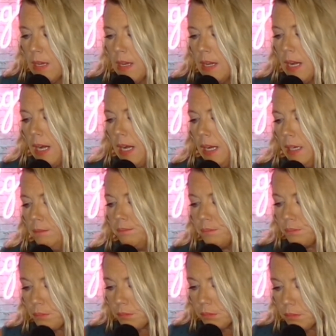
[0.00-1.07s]

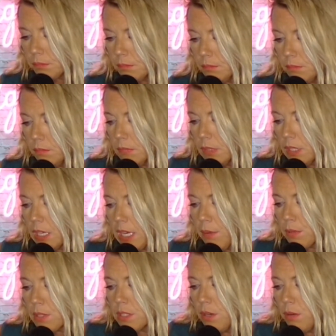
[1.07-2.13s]
It
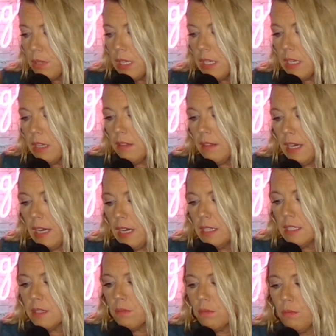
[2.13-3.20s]
was noted
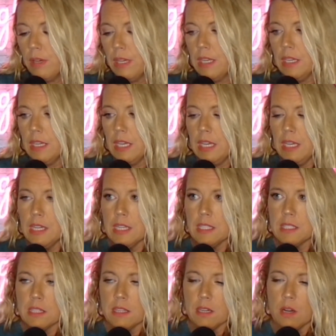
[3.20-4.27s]
that when he gets
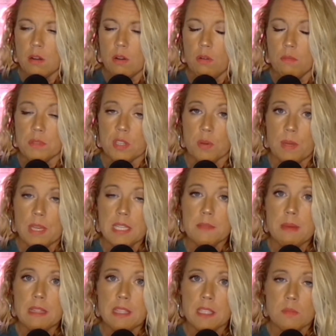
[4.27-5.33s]
to the home, so he's
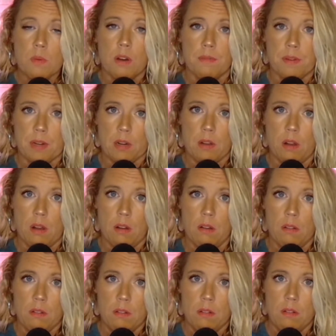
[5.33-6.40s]
made this welfare call.
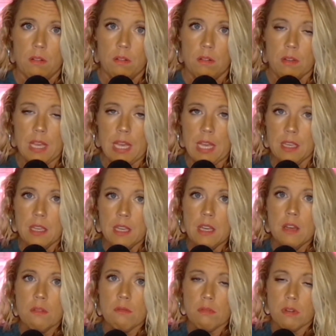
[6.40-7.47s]
Okay.
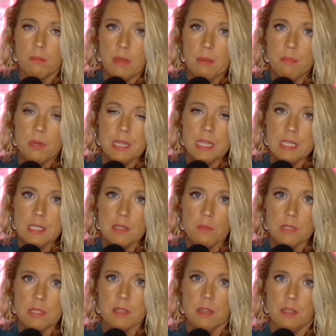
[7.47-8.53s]
Remember, he's in
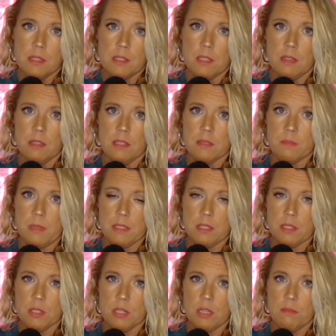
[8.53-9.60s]
Wisconsin on this
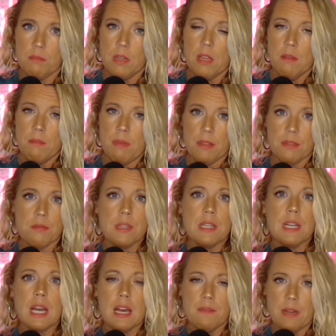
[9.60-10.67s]
business trip, about
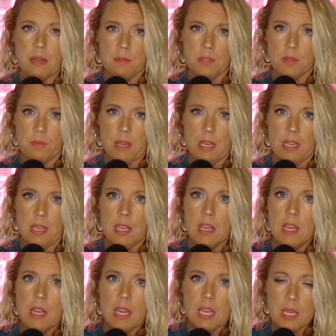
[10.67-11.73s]
3.5 hours away.
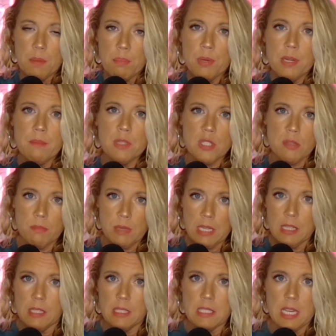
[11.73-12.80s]
He pretty much
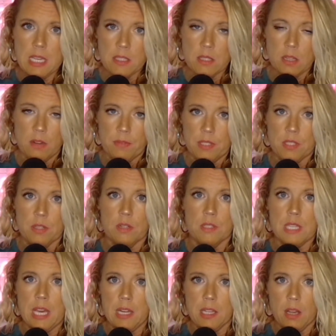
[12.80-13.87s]
immediately takes off and starts
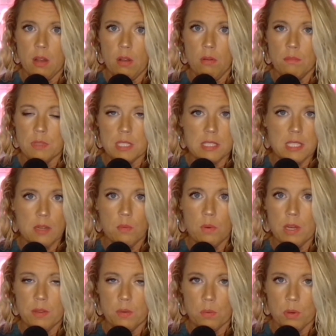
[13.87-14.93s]
heading home to see what
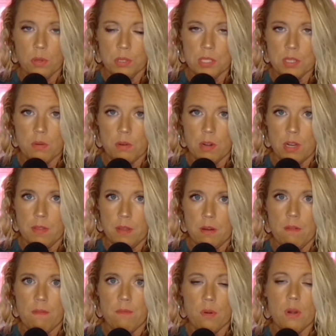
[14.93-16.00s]
in the world is going on
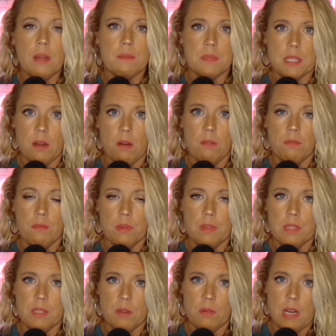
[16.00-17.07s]
there for himself with
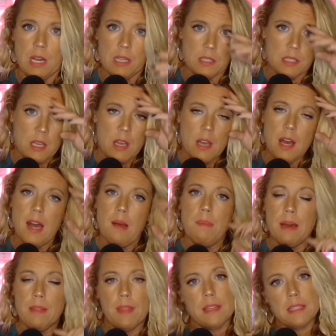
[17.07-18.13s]
his own eyes.
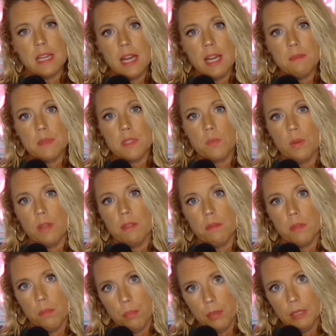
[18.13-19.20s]
About that time is when
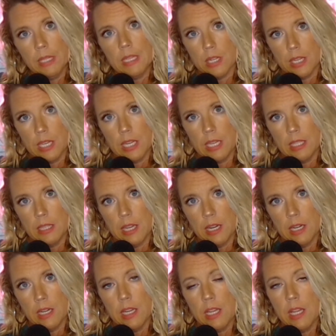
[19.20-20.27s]
the police are getting
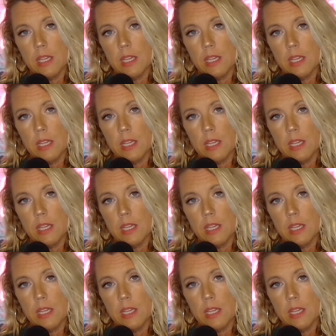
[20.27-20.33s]
there.